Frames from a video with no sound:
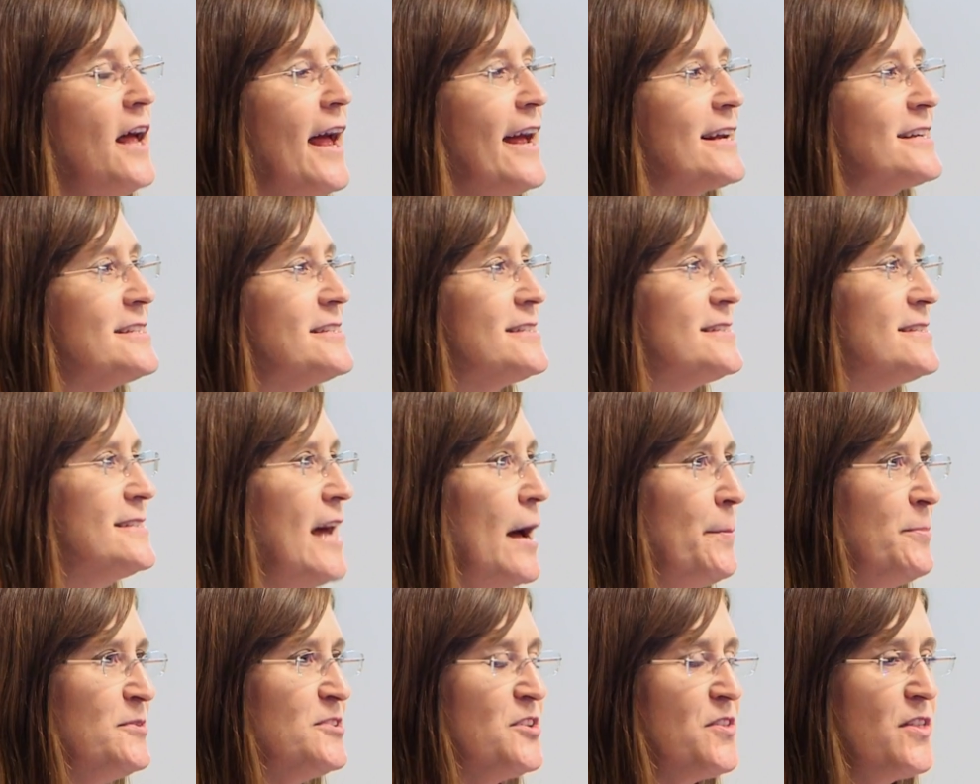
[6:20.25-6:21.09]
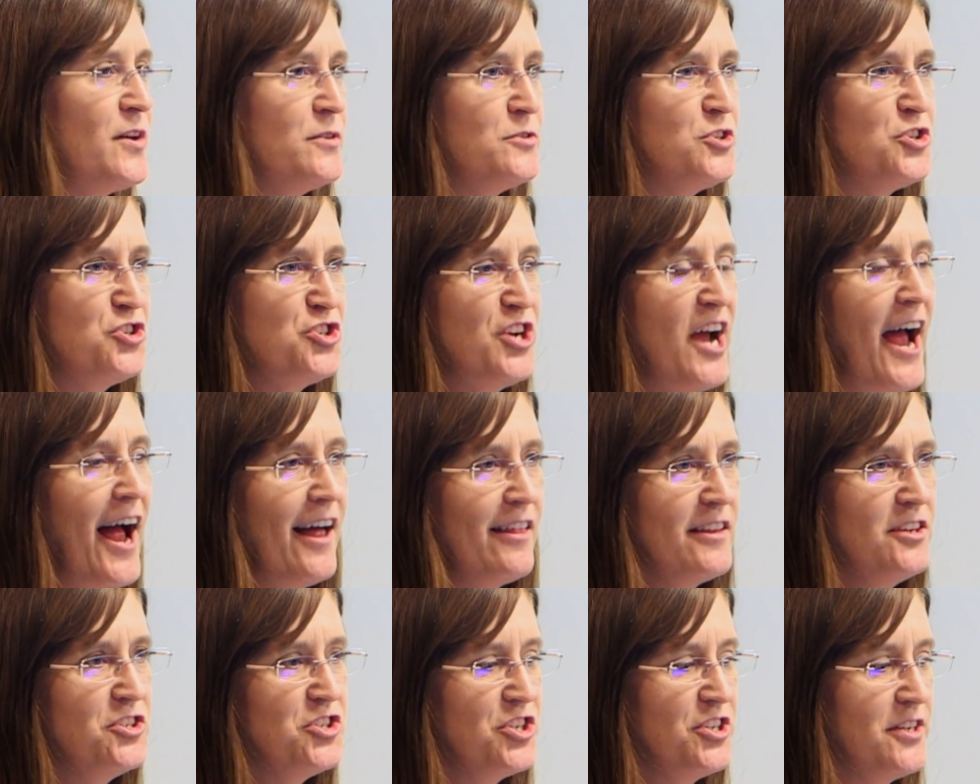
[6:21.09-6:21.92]
Accept those
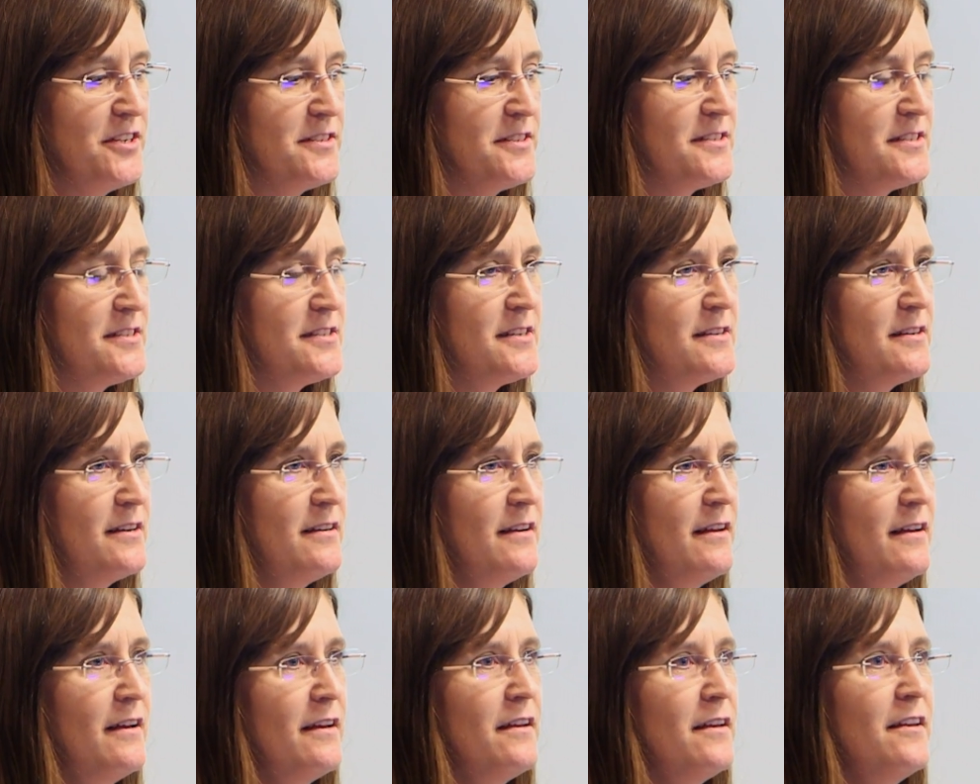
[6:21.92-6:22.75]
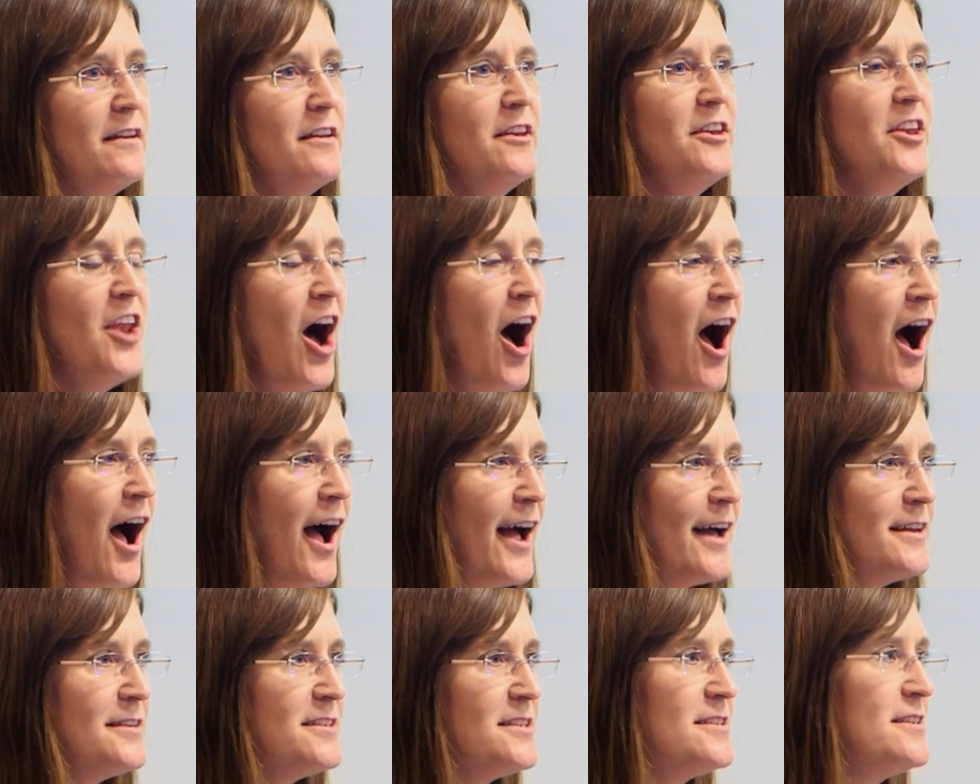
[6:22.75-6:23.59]
challenges,
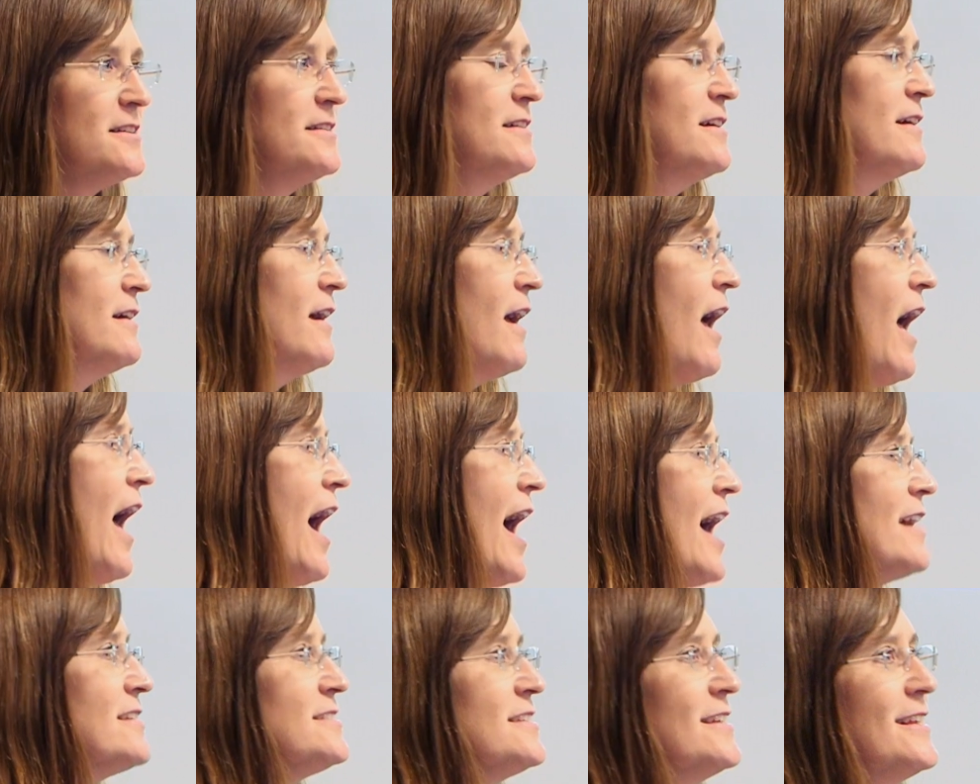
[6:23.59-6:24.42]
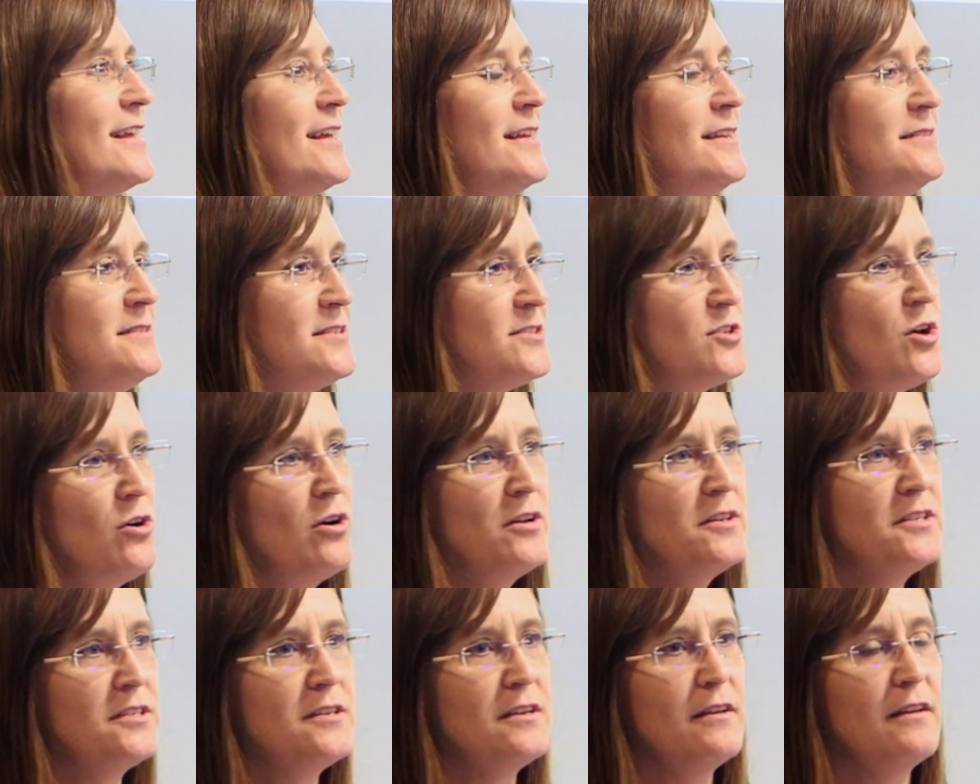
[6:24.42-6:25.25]
not as an
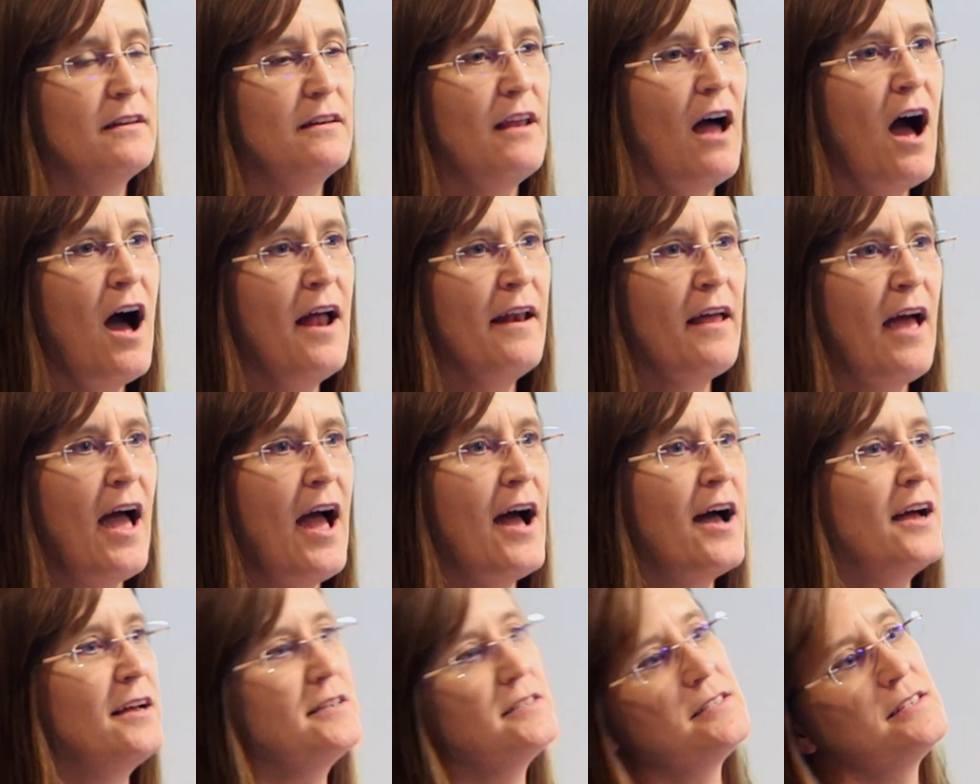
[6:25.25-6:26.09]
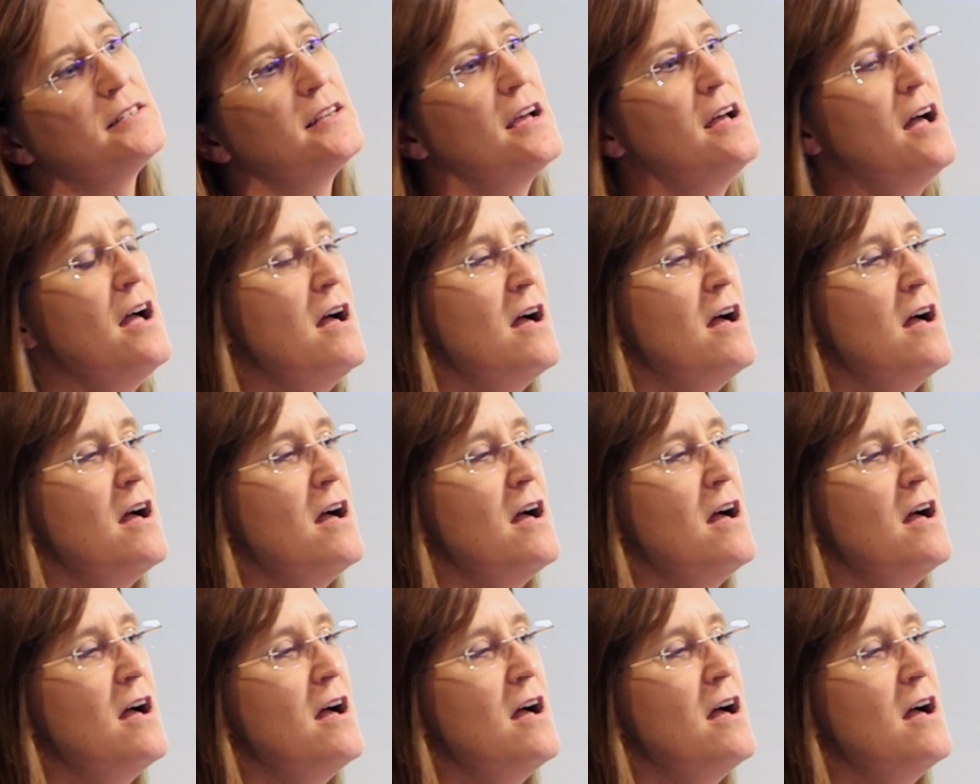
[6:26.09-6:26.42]
insult, not as